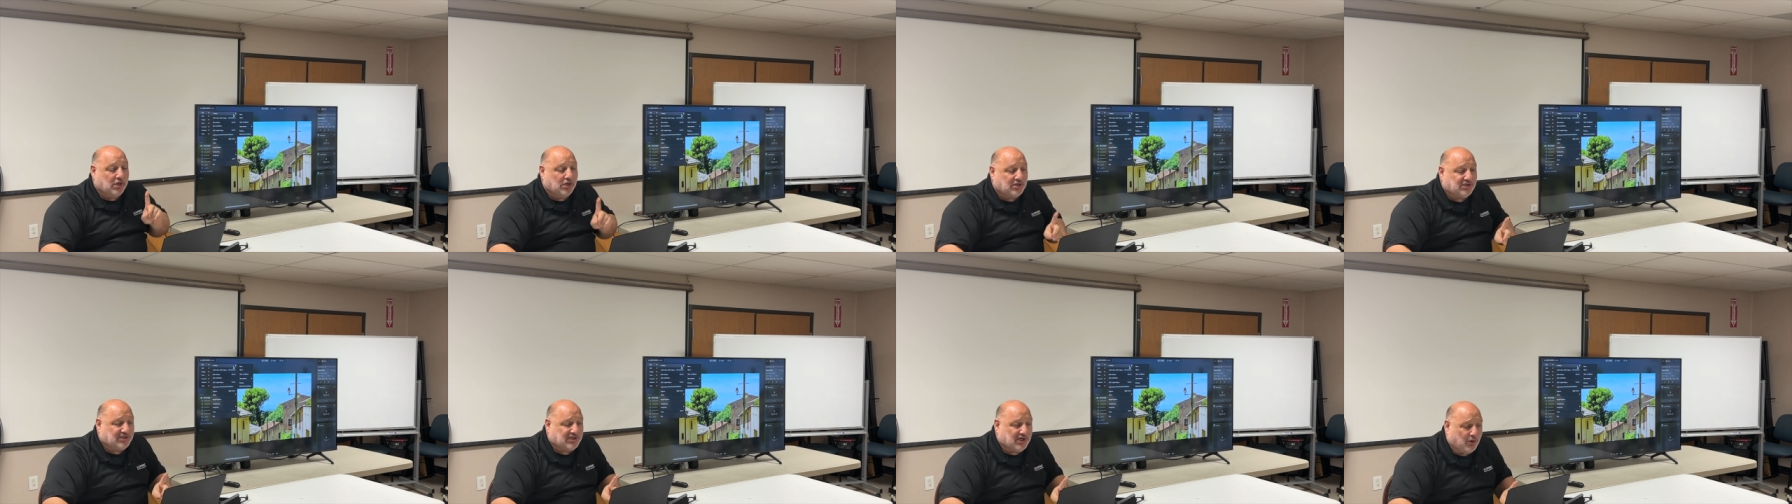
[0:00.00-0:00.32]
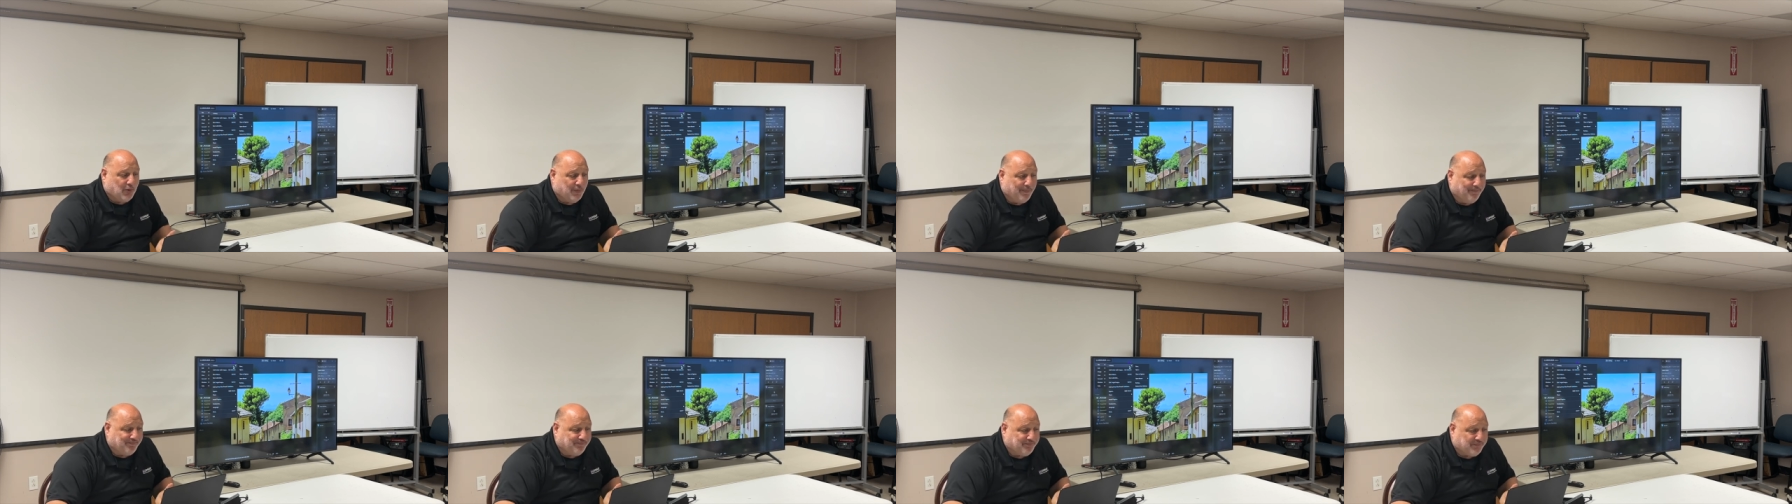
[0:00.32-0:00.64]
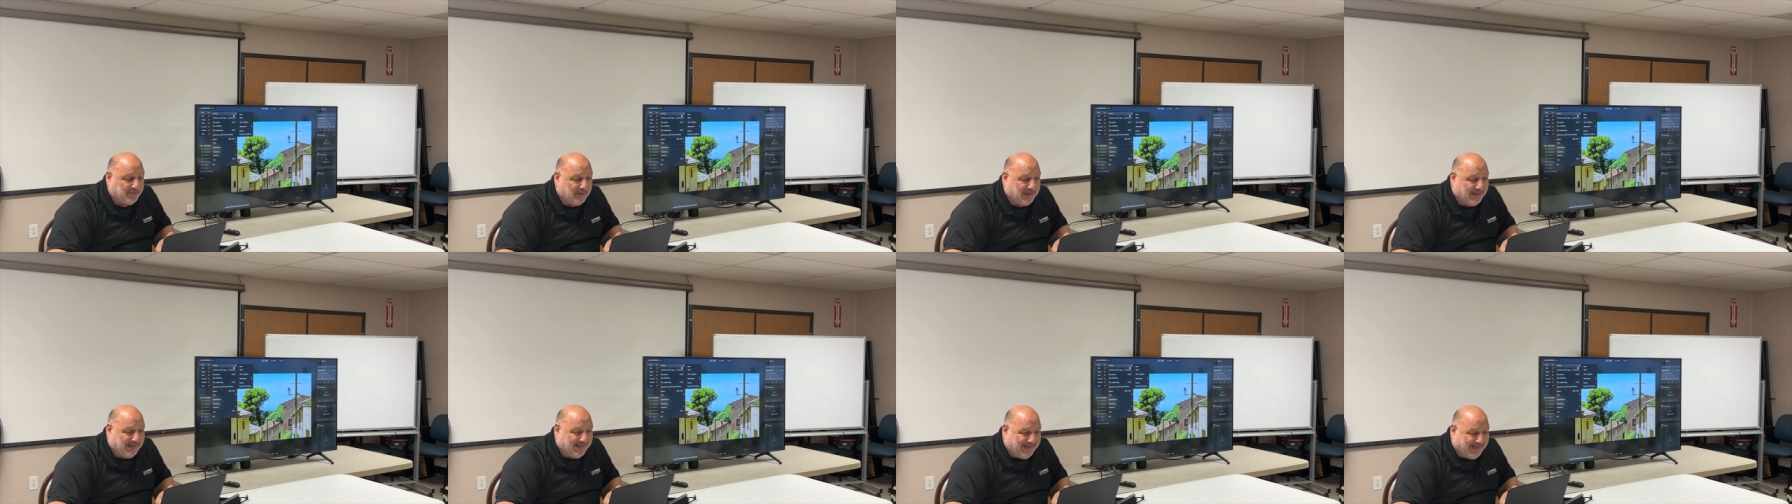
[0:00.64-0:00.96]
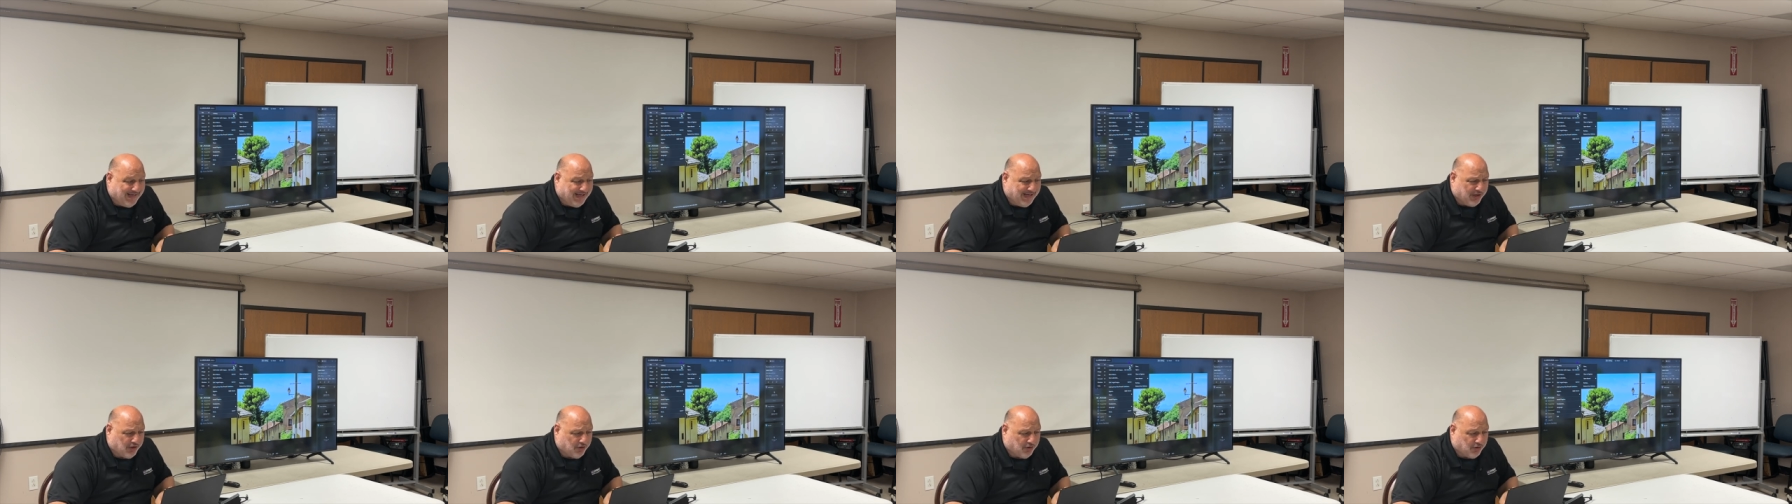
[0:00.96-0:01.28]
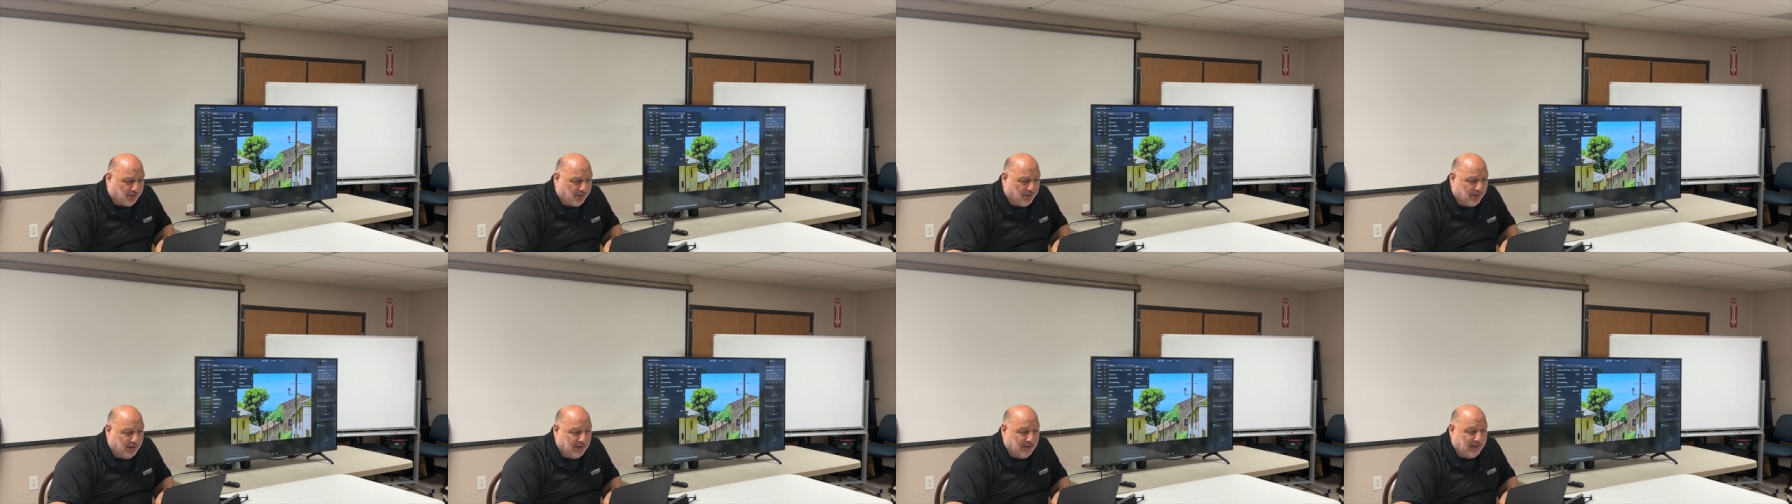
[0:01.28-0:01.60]
So
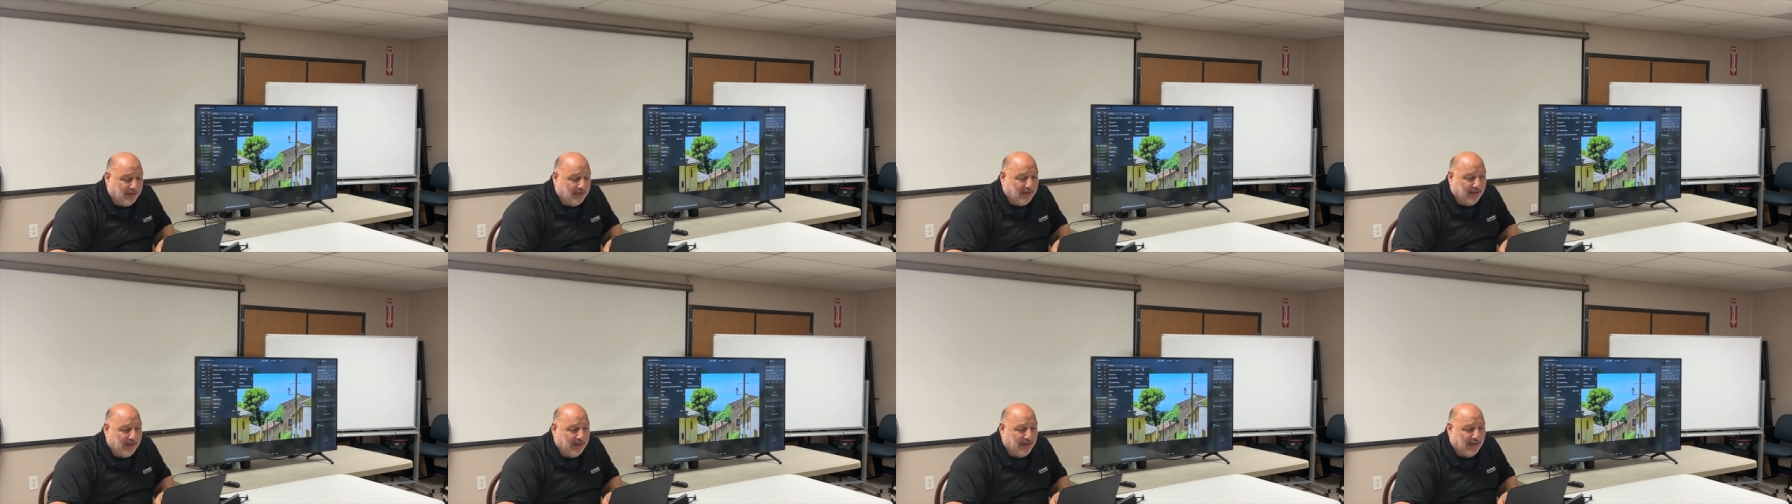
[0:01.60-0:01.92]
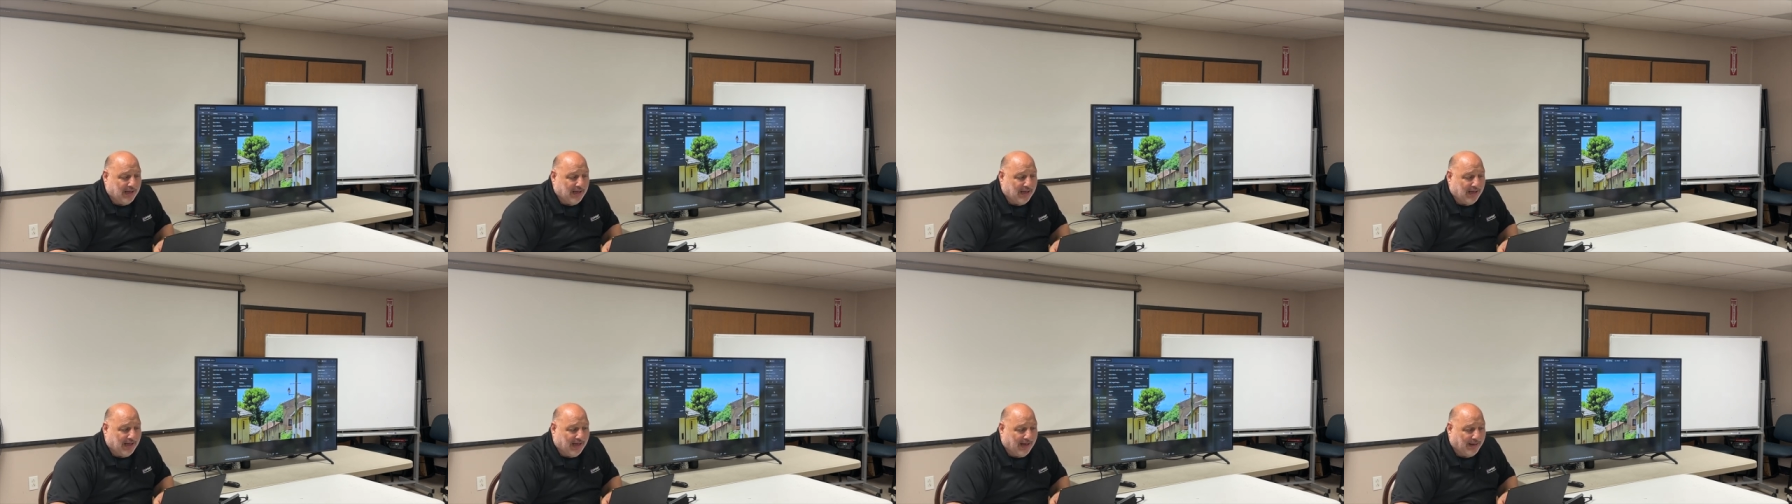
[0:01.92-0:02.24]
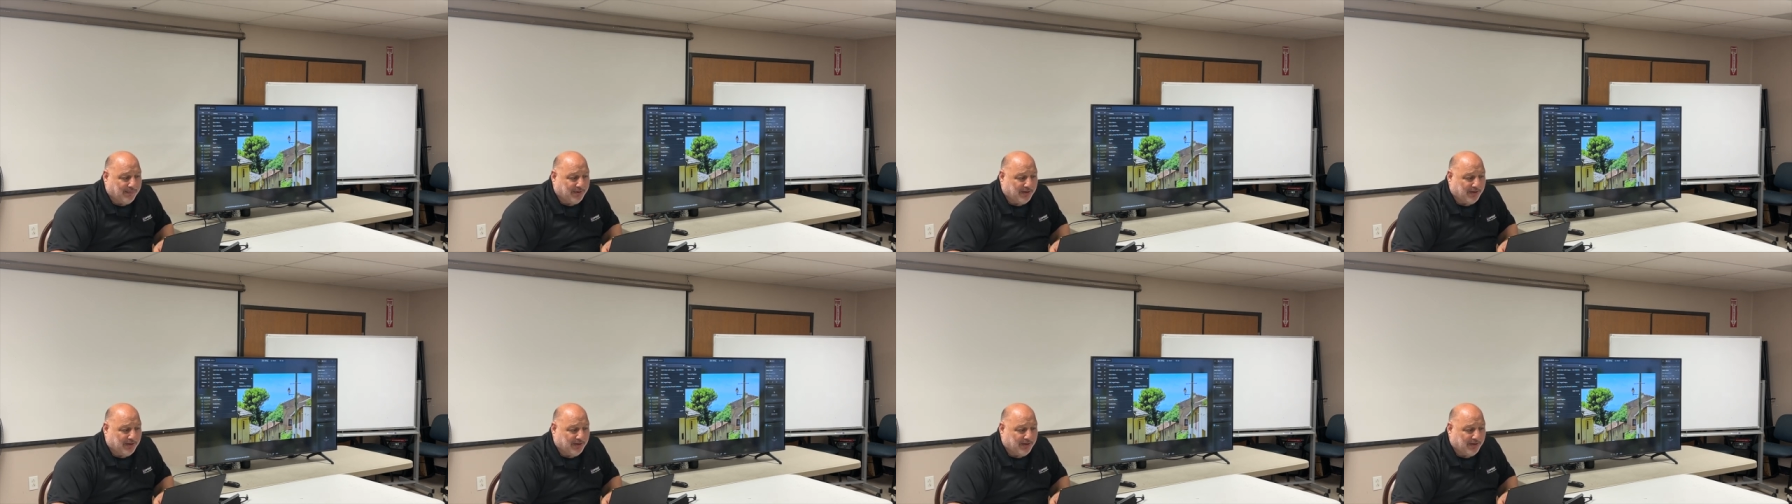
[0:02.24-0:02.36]
here, I'm